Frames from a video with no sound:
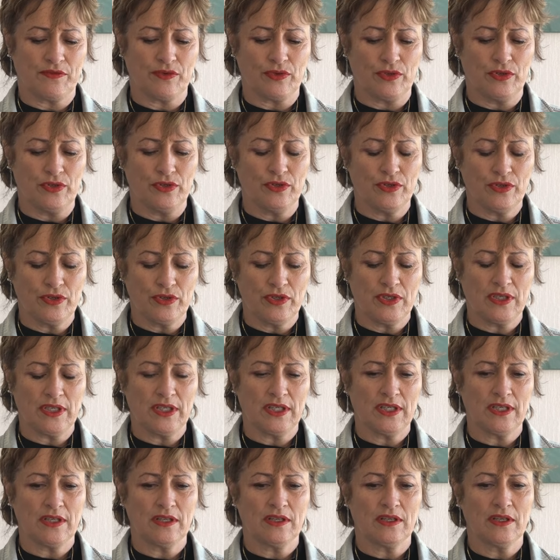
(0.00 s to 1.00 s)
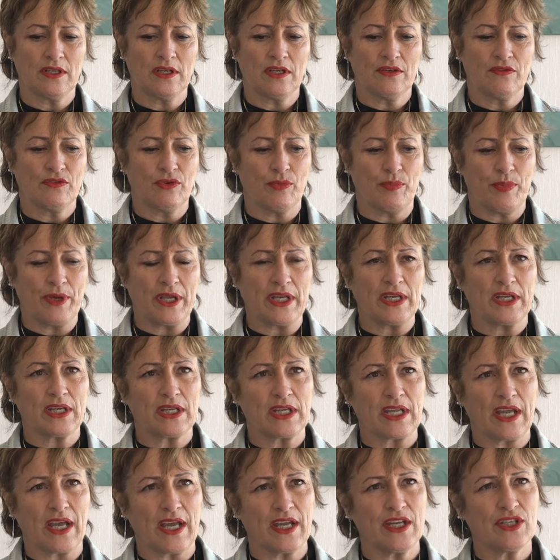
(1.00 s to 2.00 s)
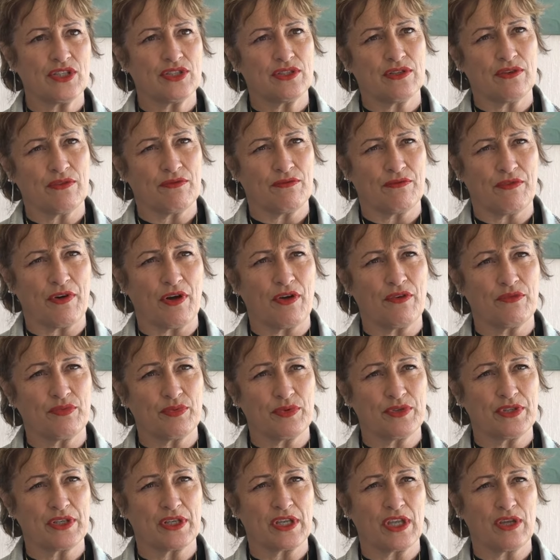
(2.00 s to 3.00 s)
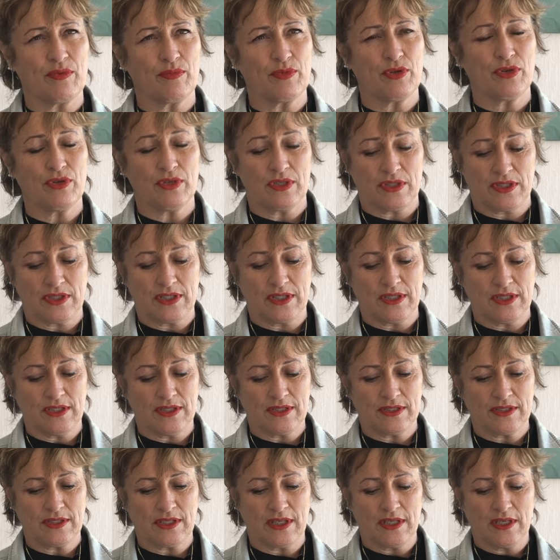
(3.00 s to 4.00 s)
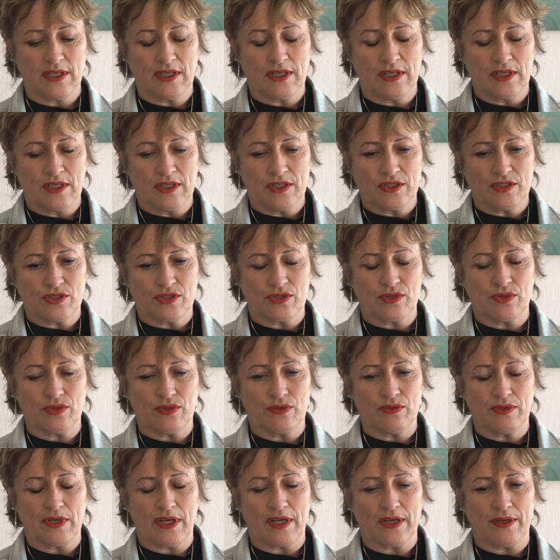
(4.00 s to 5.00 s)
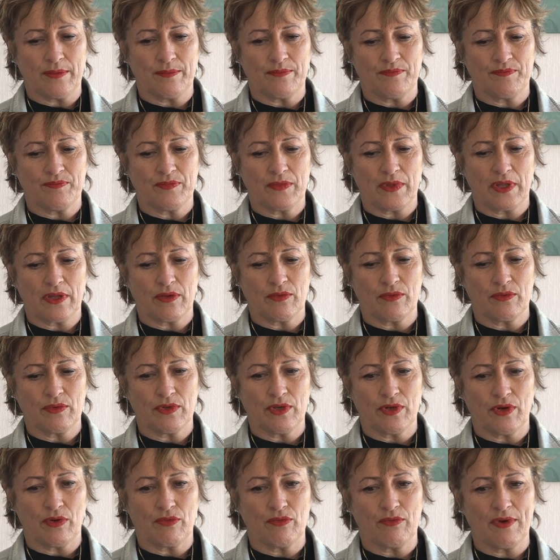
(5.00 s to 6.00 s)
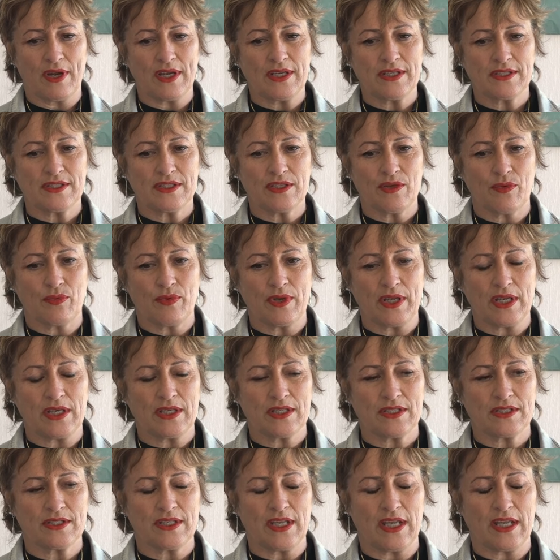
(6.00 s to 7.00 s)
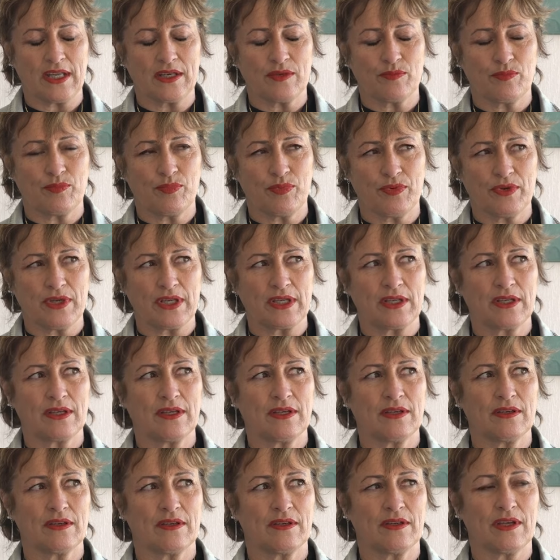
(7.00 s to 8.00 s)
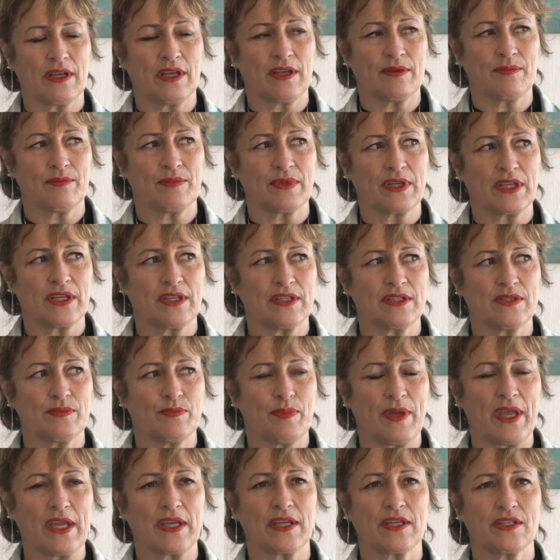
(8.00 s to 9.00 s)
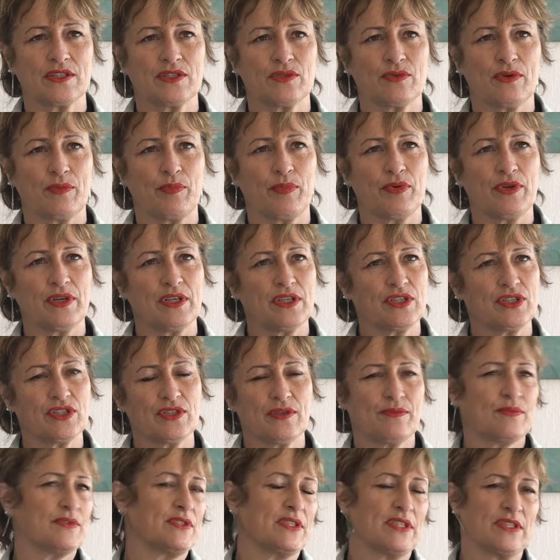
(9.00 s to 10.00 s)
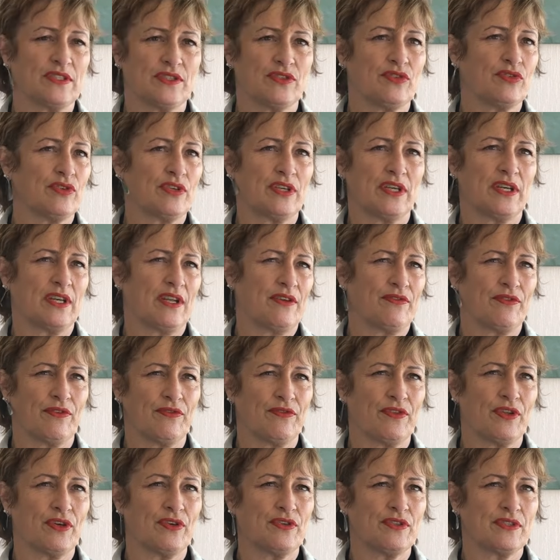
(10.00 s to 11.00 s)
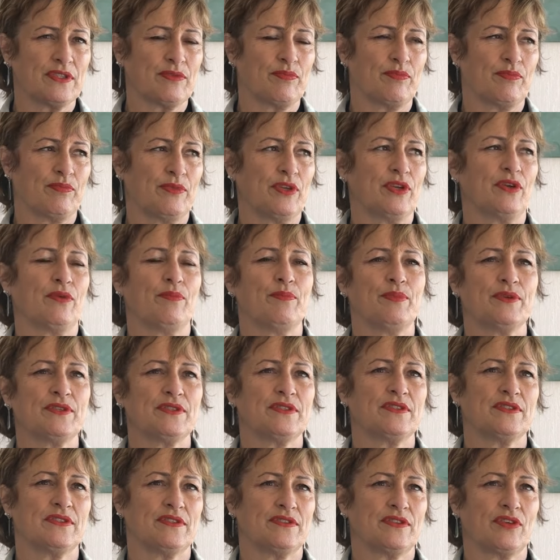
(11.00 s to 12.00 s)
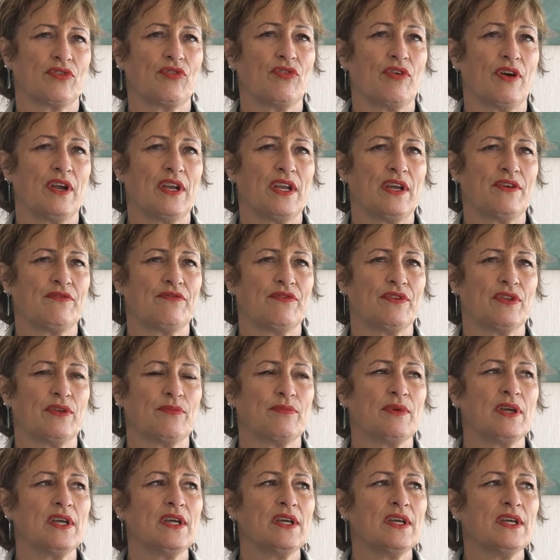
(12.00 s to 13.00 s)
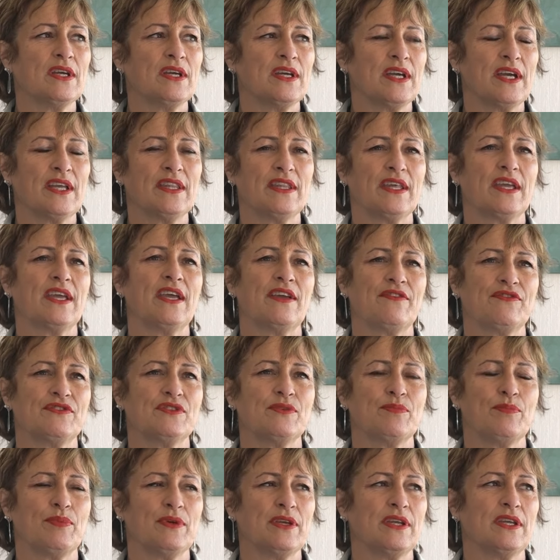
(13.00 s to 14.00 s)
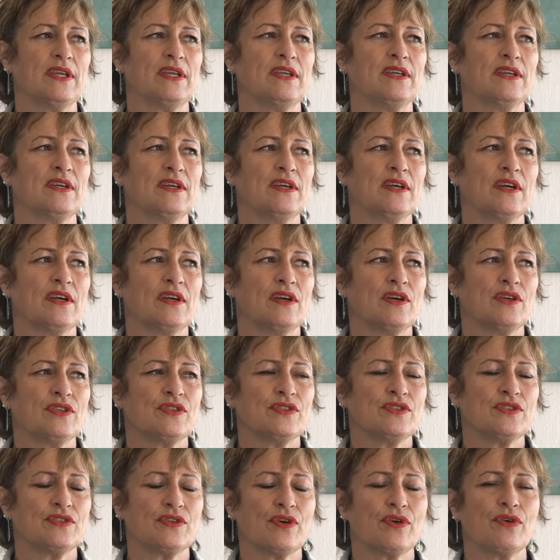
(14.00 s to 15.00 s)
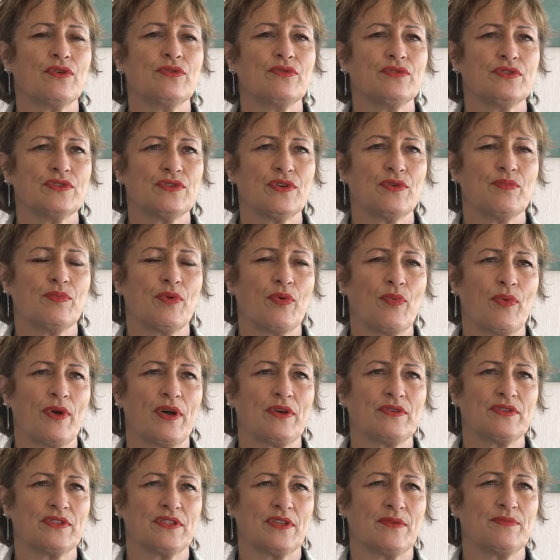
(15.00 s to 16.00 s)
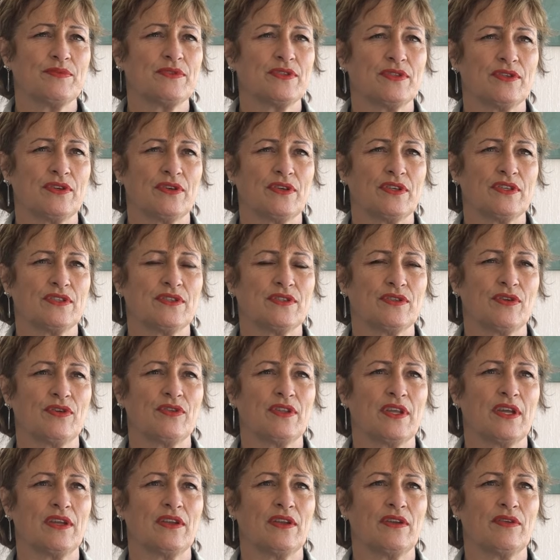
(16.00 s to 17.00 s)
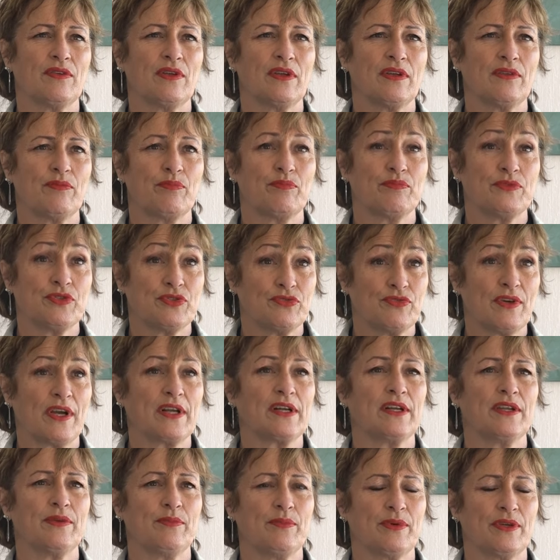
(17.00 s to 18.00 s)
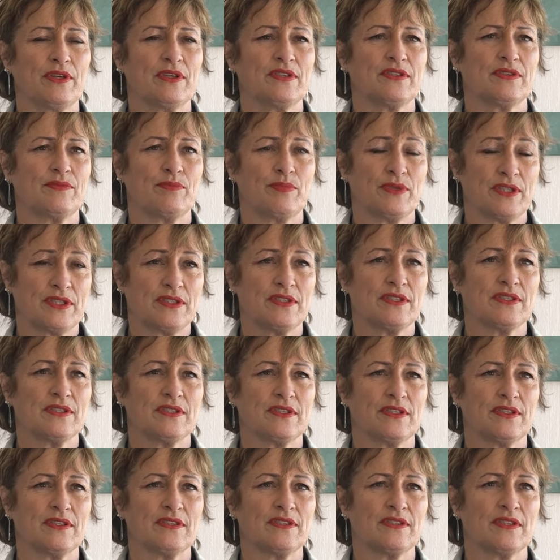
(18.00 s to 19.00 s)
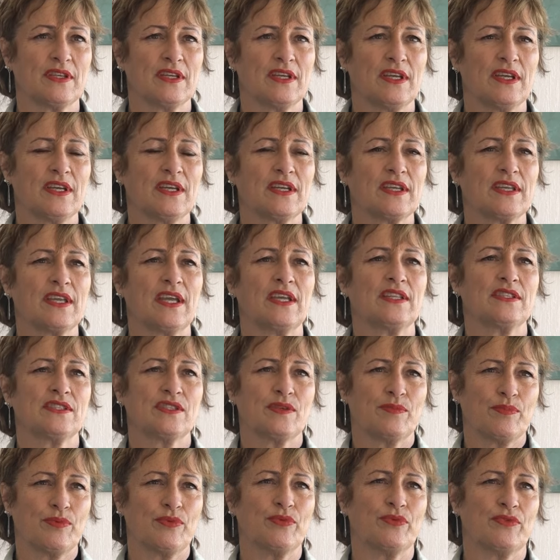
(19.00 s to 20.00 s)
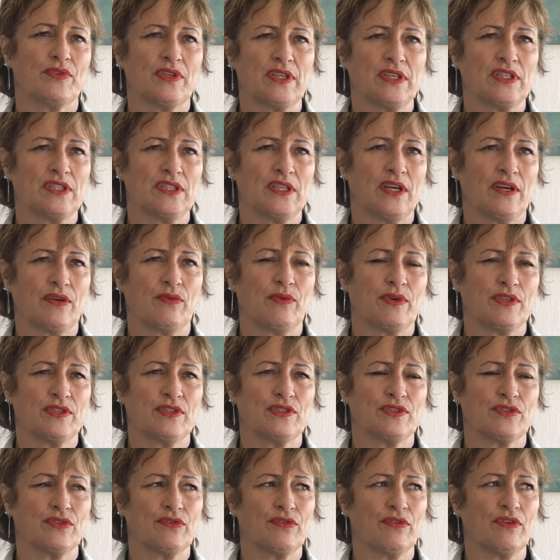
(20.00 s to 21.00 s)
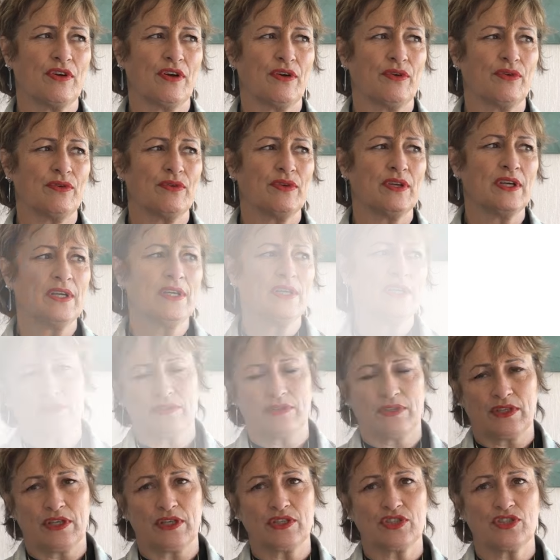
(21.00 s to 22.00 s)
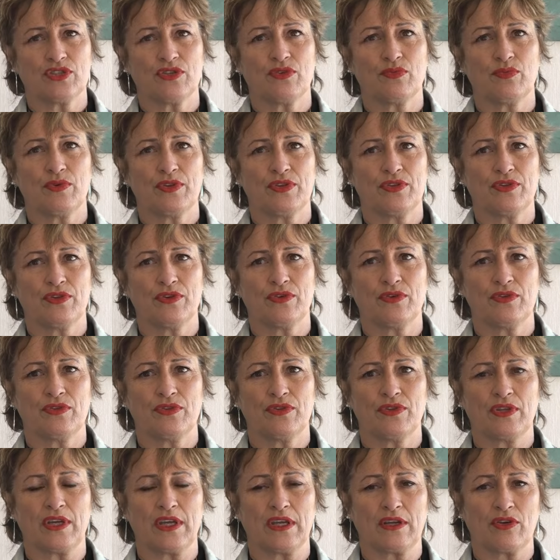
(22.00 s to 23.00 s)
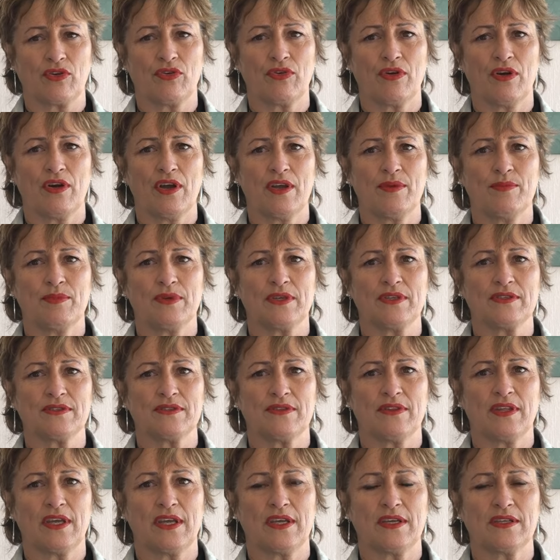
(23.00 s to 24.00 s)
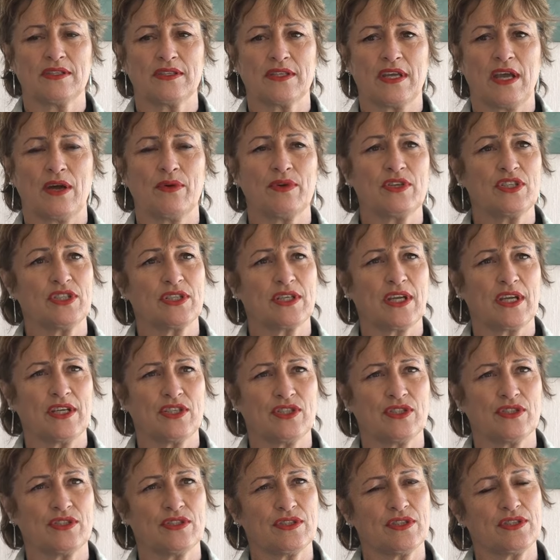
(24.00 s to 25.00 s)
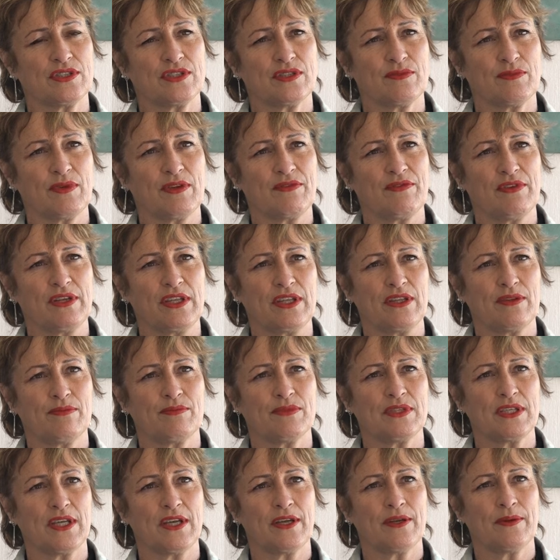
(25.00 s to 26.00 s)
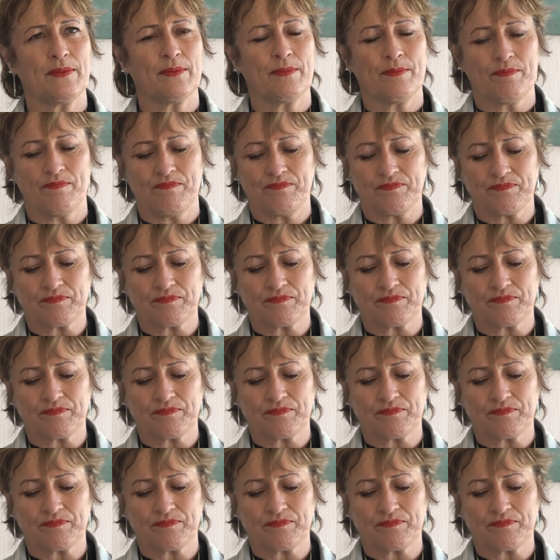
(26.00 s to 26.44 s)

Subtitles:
for learning, for being engaged and involved with the communities, to you know, raise the awareness and bring the kids back into apprenticeships. There's not enough of those. You know, businesses are crying out for them. And they have to be so super well subsidised so that struggling businesses can support these young ones to grow. The issue with youth and crime is that our education system have let them down.